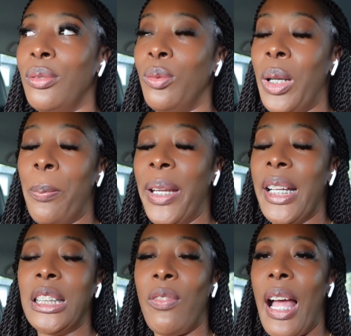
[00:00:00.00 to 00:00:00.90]
with a
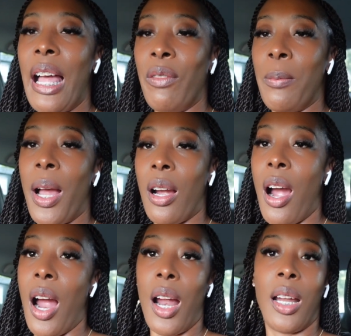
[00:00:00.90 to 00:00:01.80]
PS5 in my
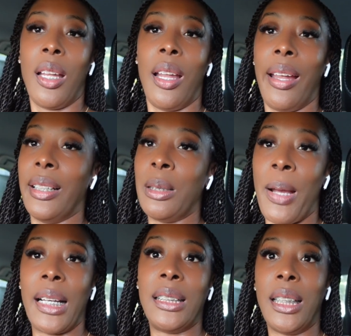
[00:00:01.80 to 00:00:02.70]
car and
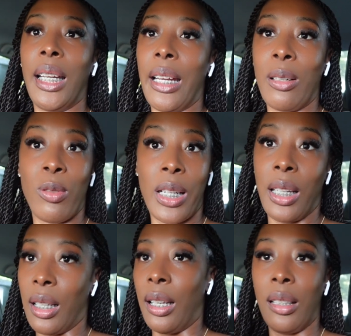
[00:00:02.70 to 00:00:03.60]
somebody see it and
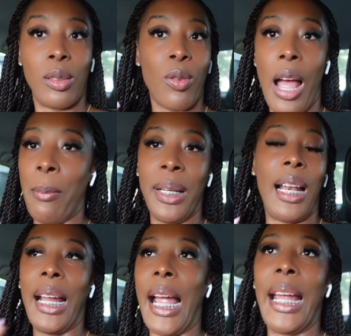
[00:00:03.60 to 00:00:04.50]
ready to rob me.
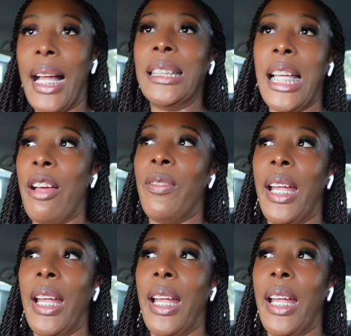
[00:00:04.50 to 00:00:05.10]
Like, I ain't got time for